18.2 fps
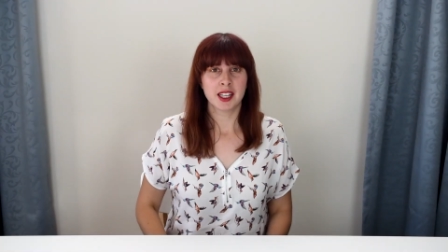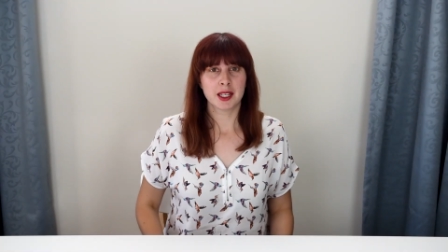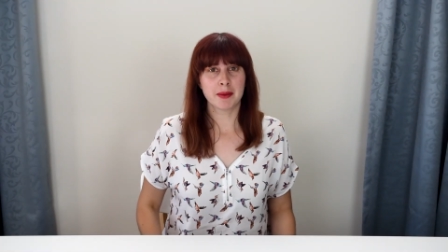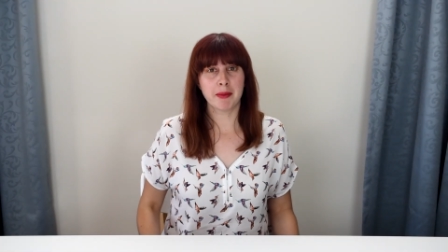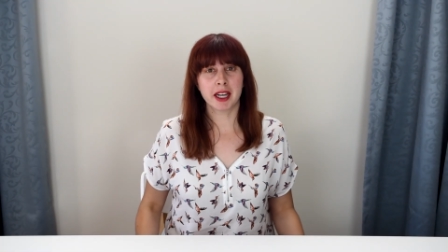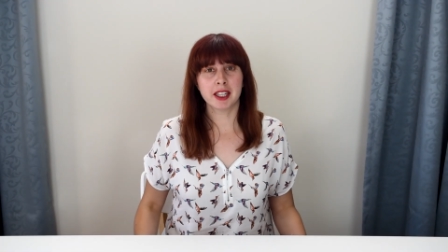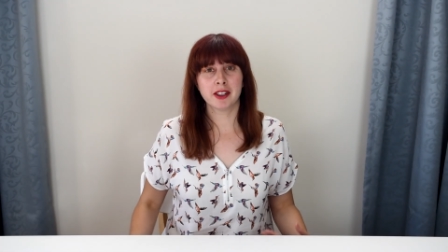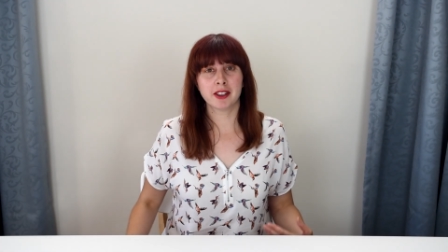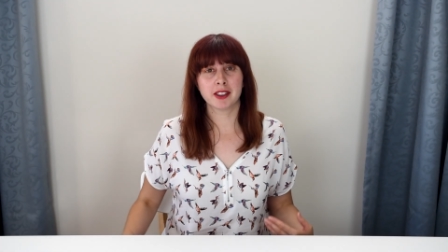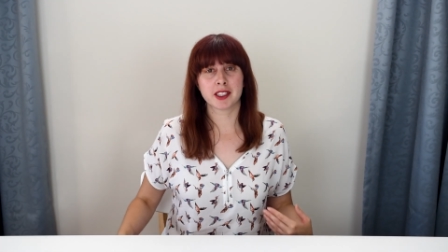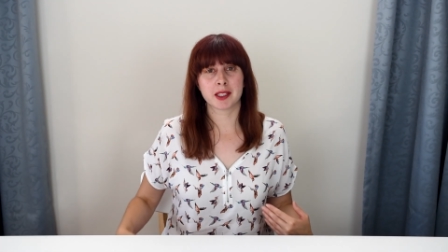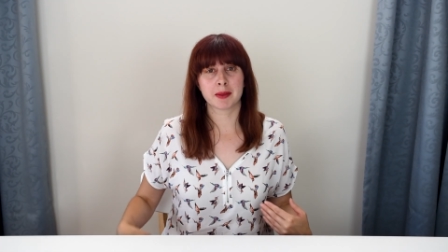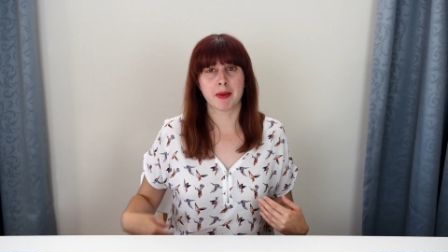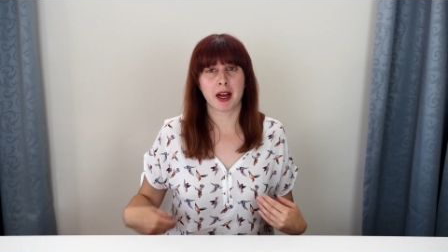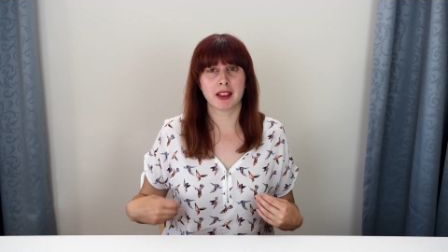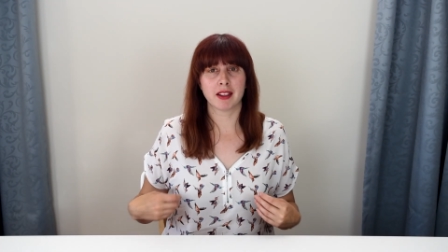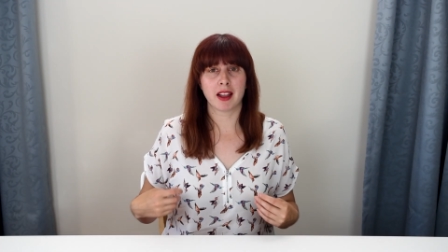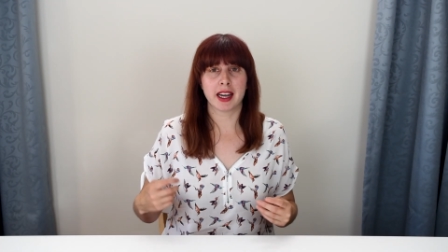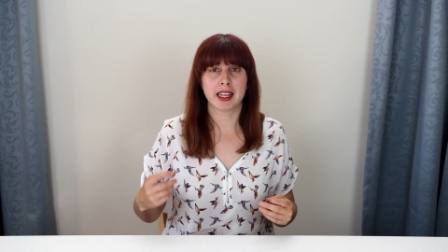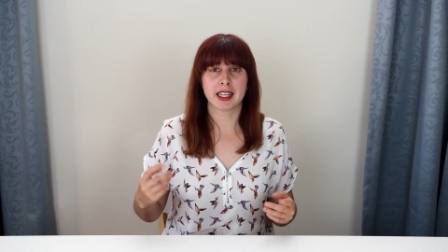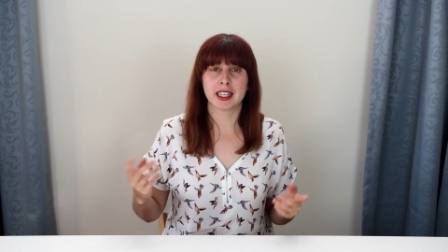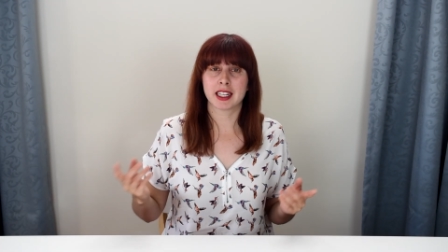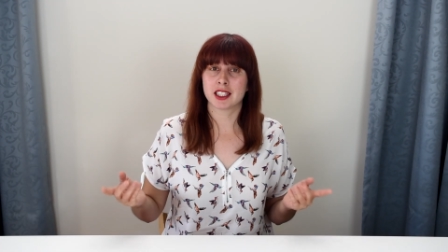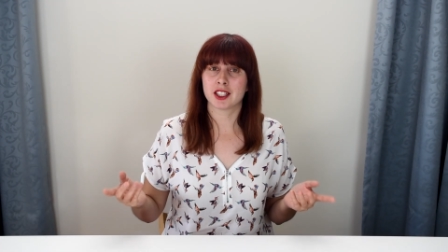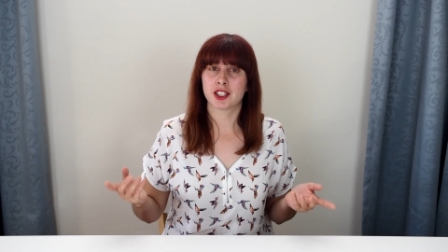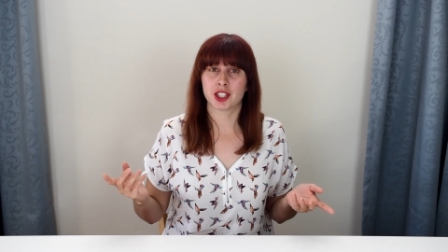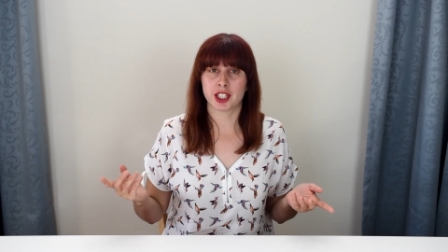You may notice my
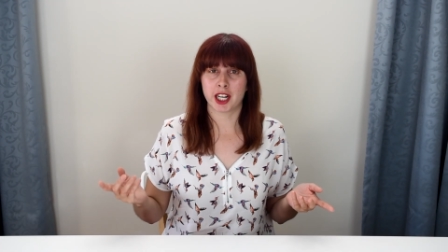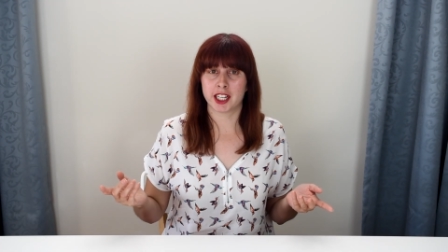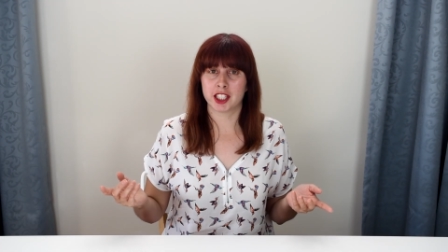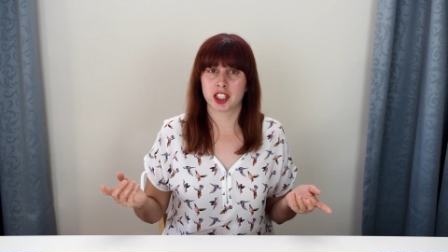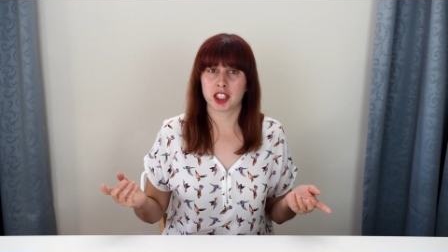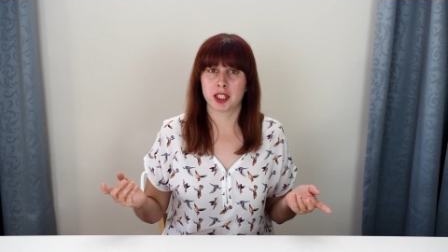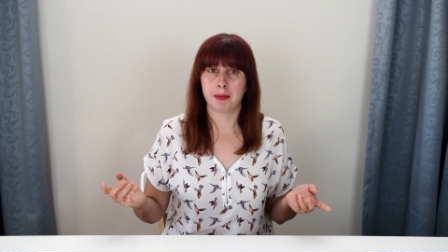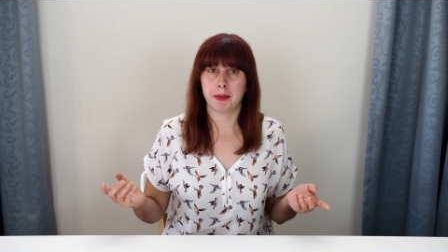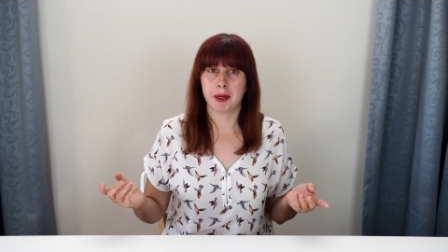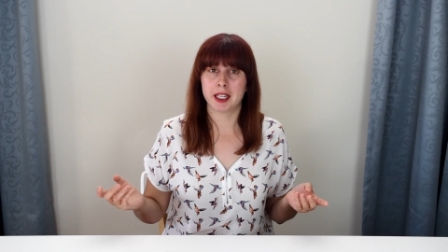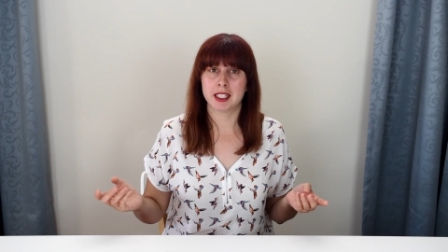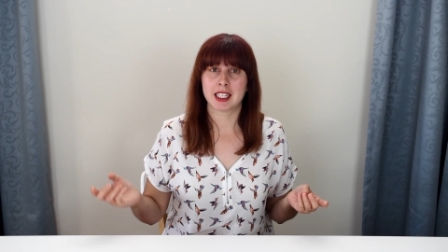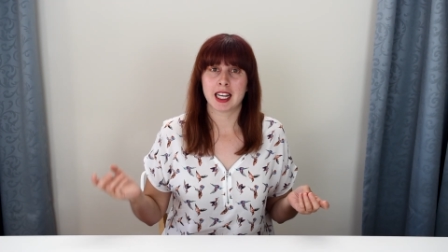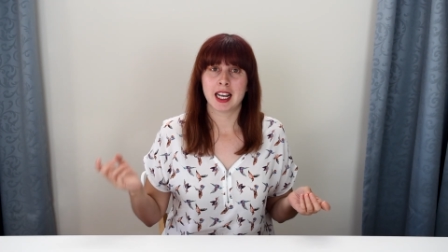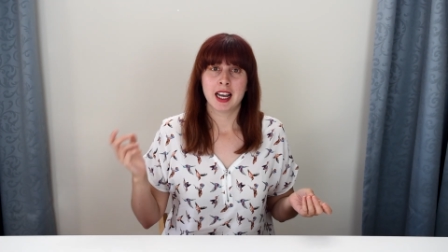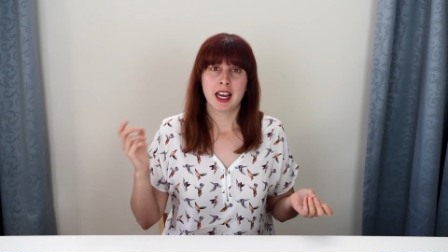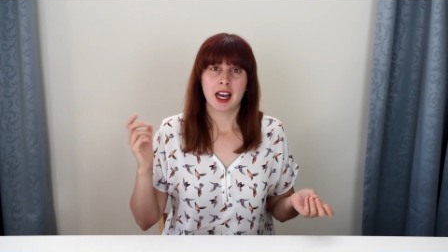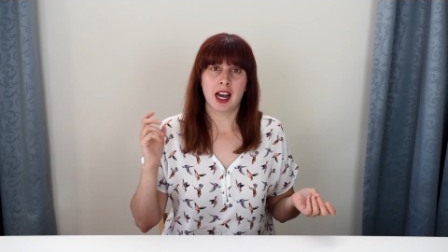lighting has changed a bit.